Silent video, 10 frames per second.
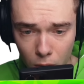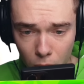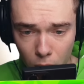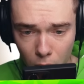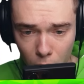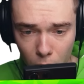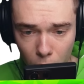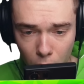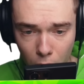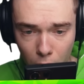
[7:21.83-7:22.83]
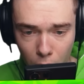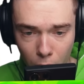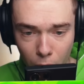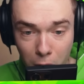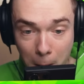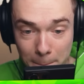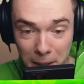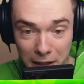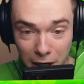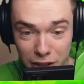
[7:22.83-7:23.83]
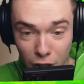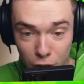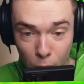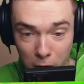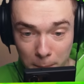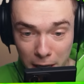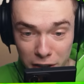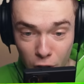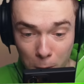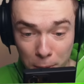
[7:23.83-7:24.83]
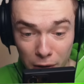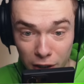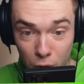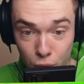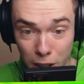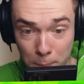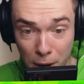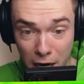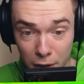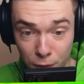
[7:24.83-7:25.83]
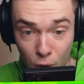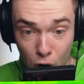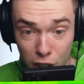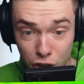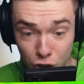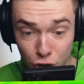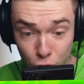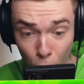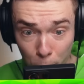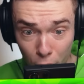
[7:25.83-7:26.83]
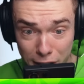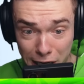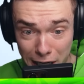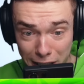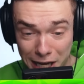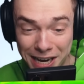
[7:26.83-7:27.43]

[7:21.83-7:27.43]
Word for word: Whoa, oh, oh, whoa, because those watermelons are apparently really bad for our super kitty. He